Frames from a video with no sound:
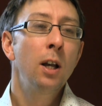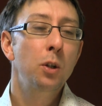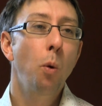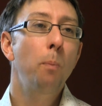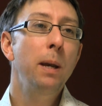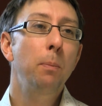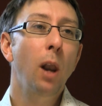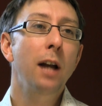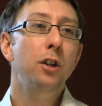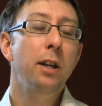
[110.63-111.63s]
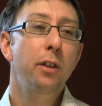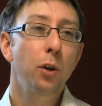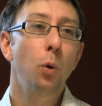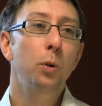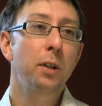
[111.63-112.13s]
So what people actually
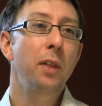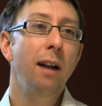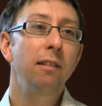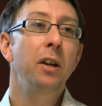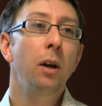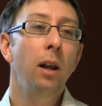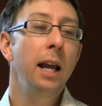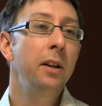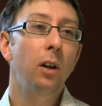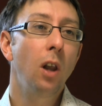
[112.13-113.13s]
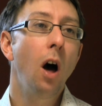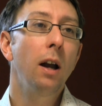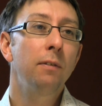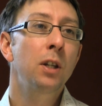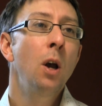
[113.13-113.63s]
thought in their inner
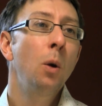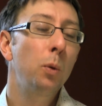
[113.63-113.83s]
lives